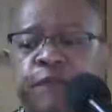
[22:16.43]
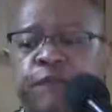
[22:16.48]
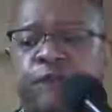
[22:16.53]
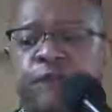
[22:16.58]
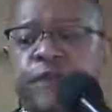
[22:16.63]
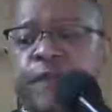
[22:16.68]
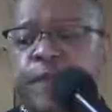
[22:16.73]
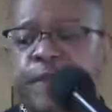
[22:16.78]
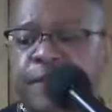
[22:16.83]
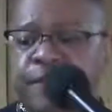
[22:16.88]
the
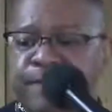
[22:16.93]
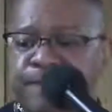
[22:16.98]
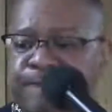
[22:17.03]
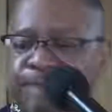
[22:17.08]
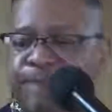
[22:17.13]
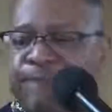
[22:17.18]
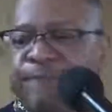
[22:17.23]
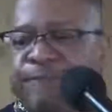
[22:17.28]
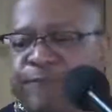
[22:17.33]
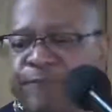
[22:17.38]
effect.
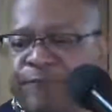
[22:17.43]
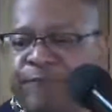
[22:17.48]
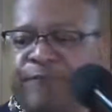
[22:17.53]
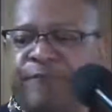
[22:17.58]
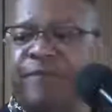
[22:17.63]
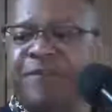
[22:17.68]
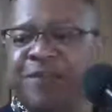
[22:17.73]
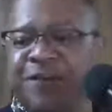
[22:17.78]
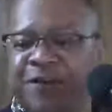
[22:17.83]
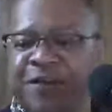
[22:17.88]

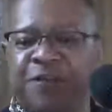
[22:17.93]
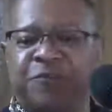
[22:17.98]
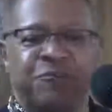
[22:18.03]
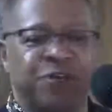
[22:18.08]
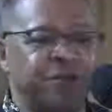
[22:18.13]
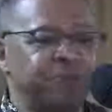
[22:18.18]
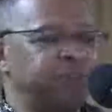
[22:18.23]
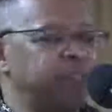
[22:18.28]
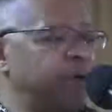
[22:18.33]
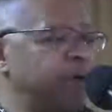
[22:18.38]
Y'all hear
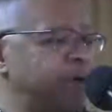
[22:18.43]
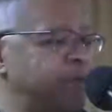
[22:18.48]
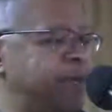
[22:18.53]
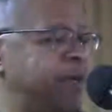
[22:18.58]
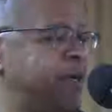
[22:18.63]
what I'm talking